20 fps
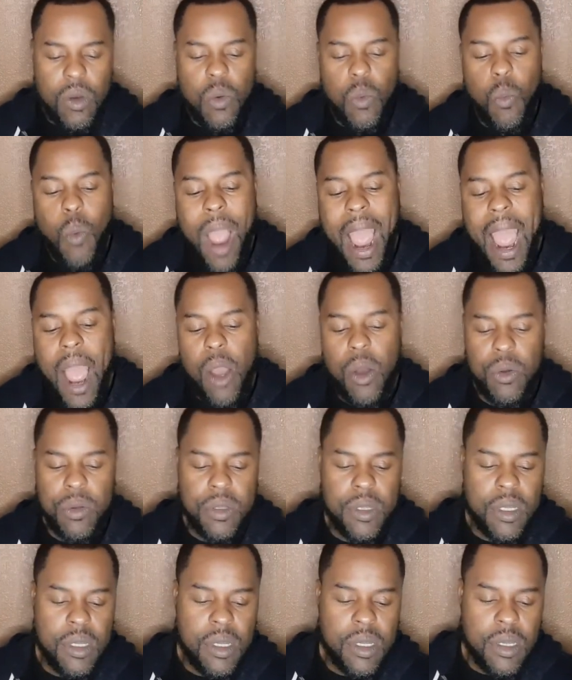wow.
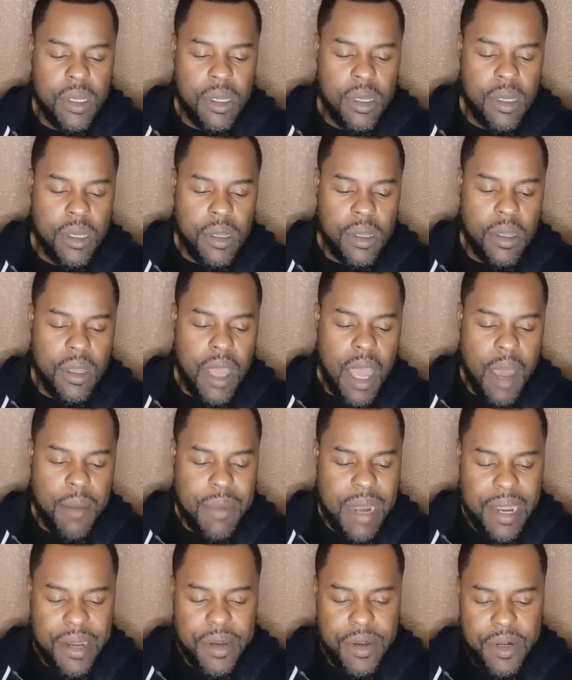I'm
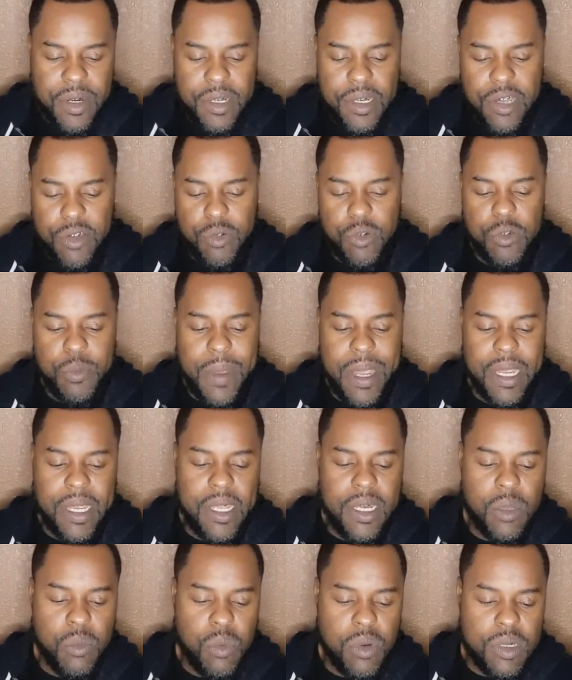not here to disrespect
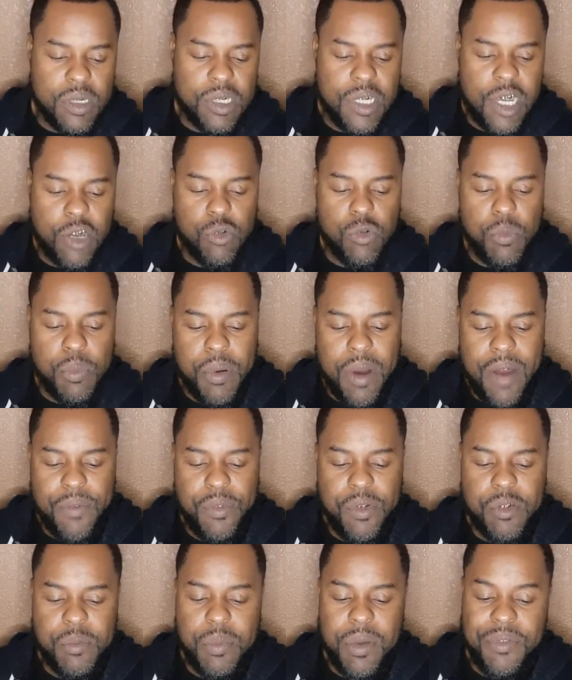anyone's sexual
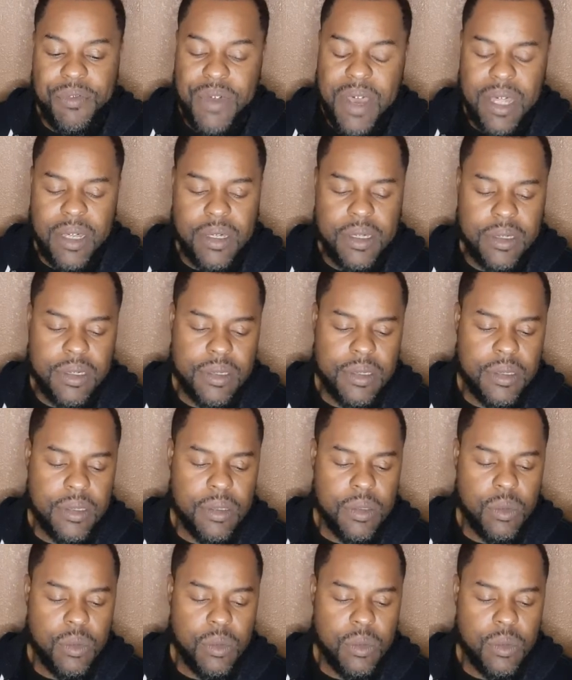preference, but fellas,